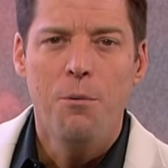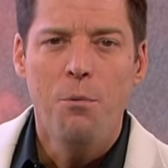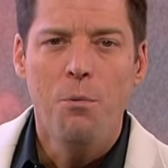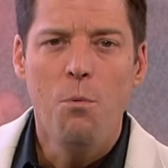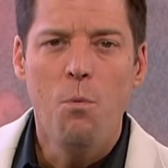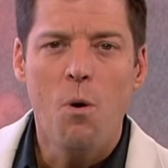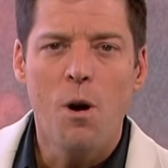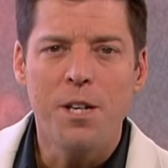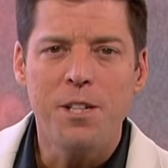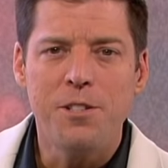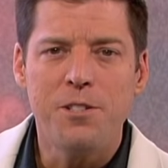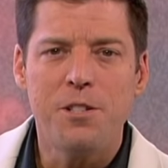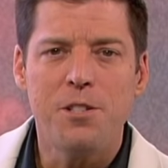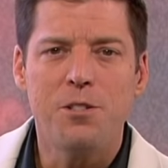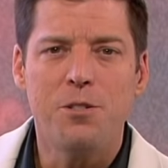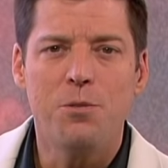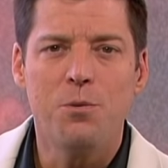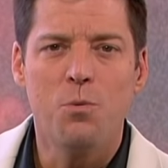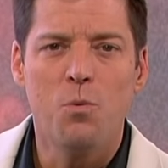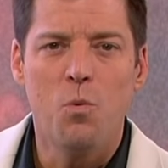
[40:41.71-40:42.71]
what do
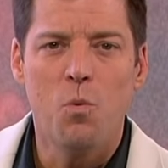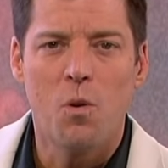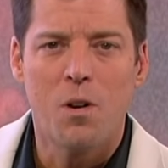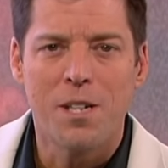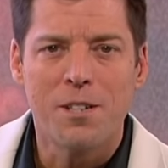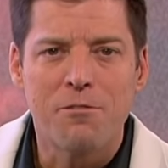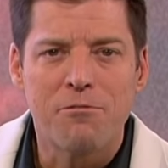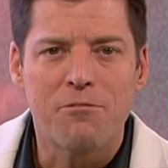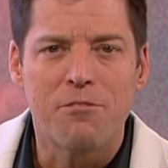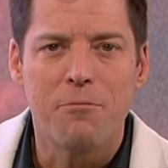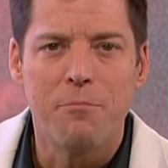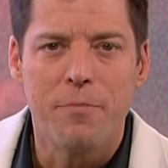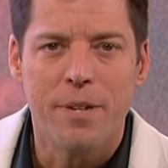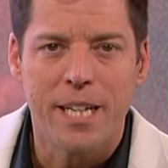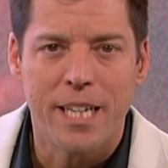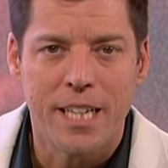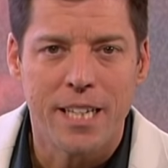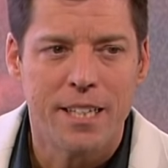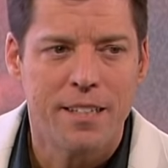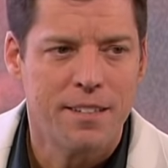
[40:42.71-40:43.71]
you want from
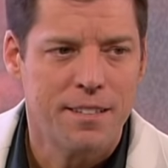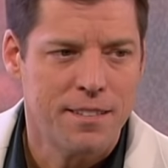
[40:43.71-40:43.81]
me?